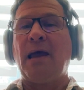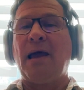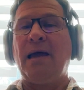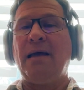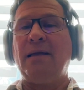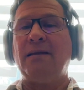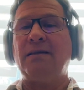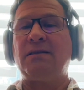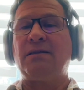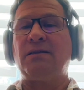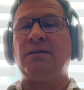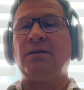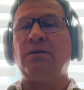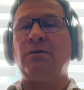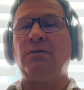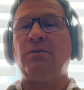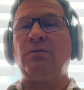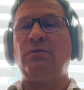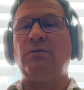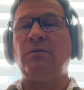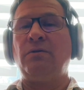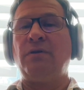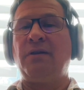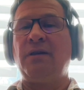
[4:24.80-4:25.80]
and
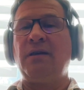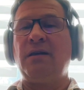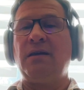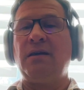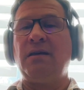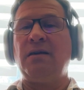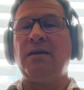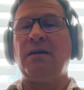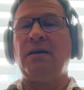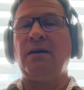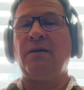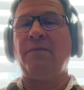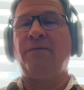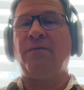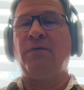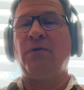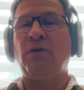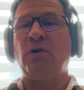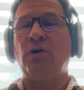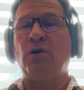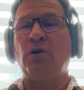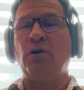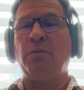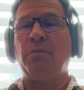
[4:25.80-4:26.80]
so the
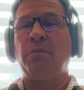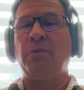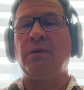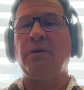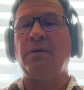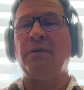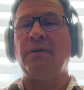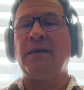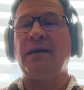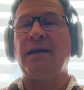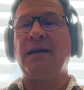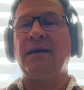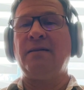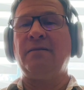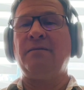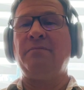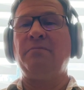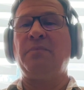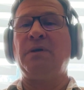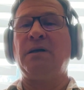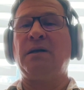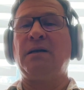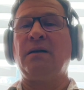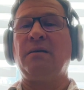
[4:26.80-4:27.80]
verb
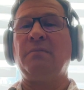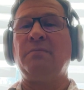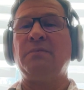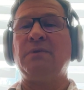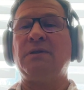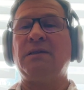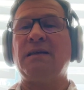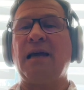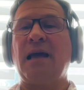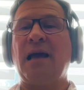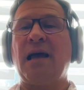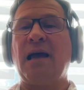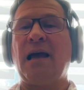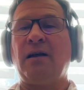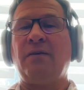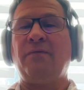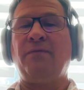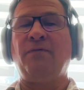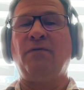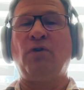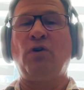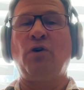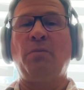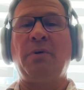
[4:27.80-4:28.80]
then becomes
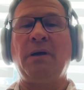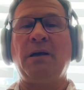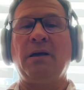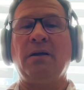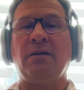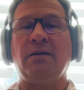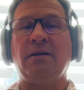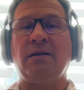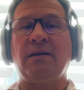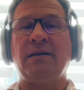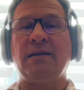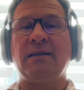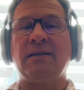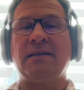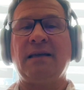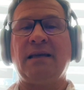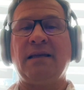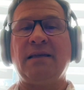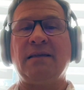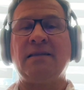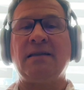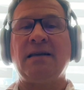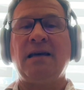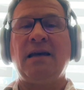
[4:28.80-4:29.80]
adverbial in a
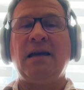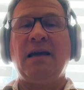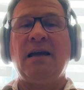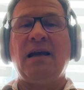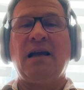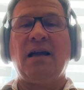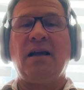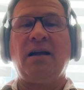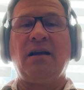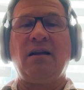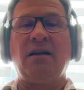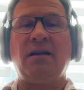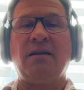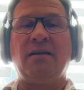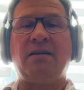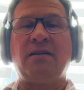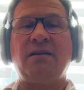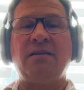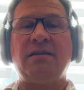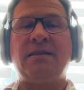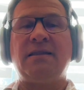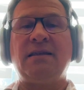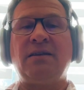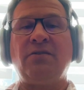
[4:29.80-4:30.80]
sense.
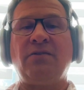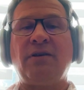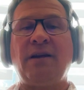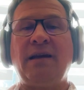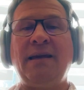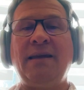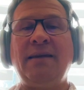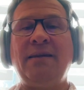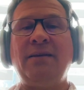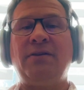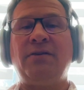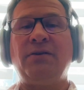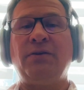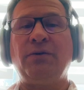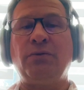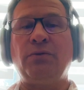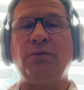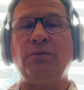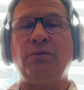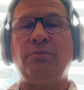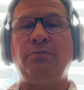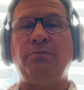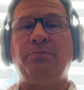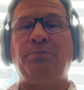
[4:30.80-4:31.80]
Consider
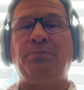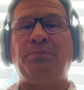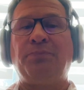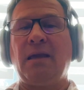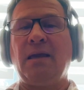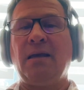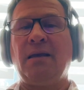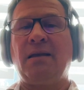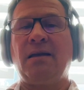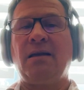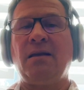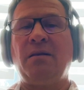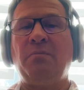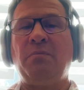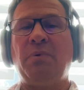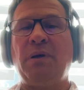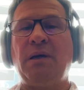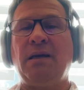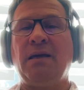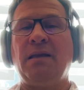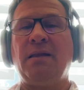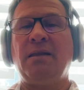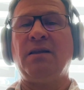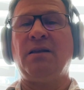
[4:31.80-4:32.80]
into. It can
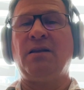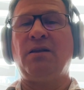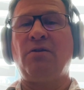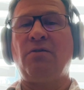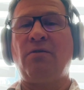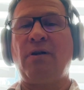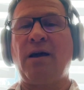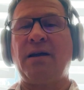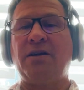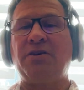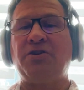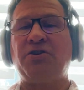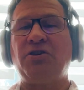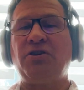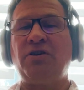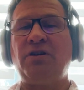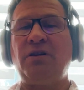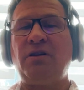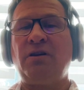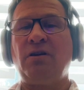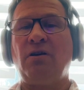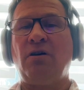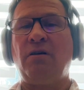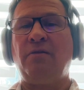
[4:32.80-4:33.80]
be in the
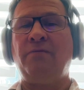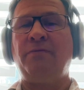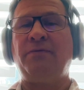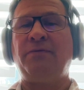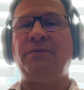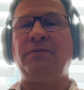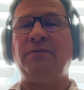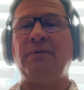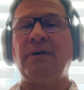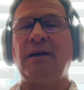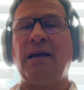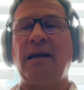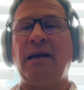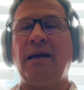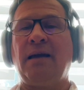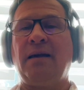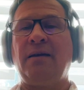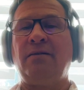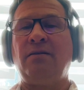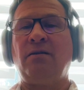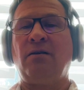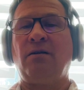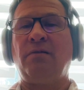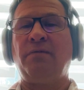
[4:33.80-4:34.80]
direction of
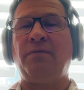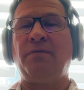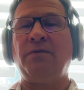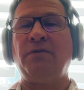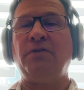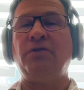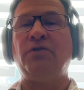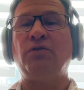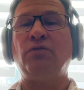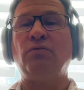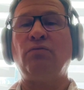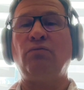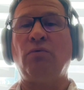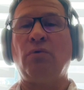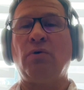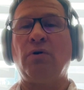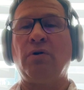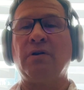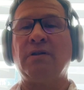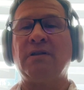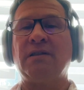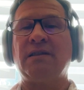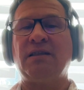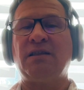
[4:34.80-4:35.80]
and often
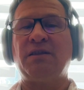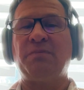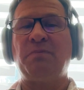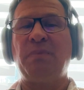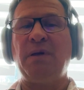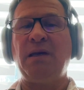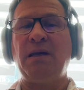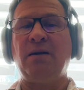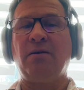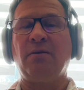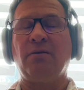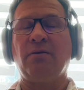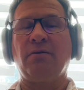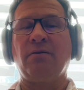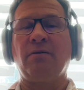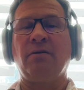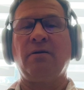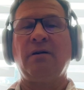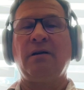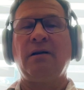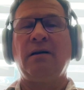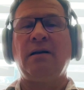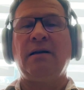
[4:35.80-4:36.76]
towards the speaker,